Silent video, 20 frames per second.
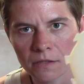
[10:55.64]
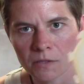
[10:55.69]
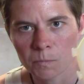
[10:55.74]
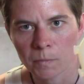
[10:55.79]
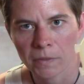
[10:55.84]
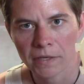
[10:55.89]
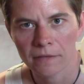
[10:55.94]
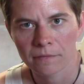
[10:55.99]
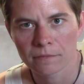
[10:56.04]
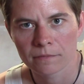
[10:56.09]

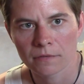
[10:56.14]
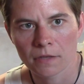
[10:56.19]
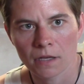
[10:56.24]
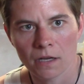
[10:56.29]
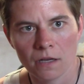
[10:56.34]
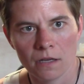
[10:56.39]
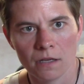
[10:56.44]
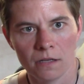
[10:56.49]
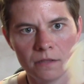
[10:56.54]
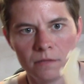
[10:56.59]
bit
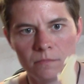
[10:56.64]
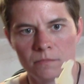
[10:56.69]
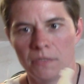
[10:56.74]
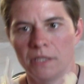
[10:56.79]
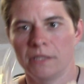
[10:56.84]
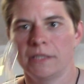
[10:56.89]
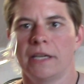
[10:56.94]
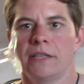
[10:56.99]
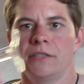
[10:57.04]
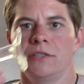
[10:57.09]

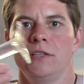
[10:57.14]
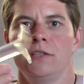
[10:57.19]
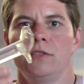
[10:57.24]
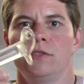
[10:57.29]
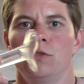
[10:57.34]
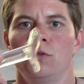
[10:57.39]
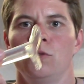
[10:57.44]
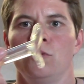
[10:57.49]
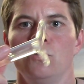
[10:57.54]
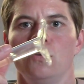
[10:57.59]
attaches
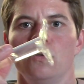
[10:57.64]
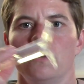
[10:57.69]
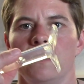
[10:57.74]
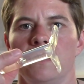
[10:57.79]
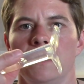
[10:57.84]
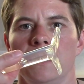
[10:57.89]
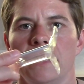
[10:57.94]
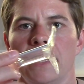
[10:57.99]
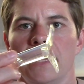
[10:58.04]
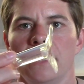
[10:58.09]
to
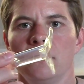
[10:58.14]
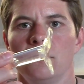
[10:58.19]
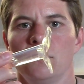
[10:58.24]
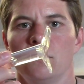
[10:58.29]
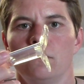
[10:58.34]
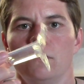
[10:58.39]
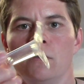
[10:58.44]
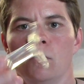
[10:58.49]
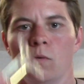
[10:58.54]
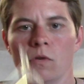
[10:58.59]
the end
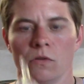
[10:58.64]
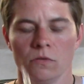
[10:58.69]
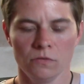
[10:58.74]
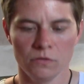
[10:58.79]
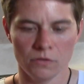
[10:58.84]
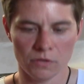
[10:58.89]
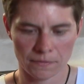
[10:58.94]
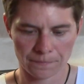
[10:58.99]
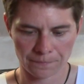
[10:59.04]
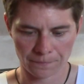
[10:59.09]
of the
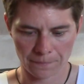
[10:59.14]
wand,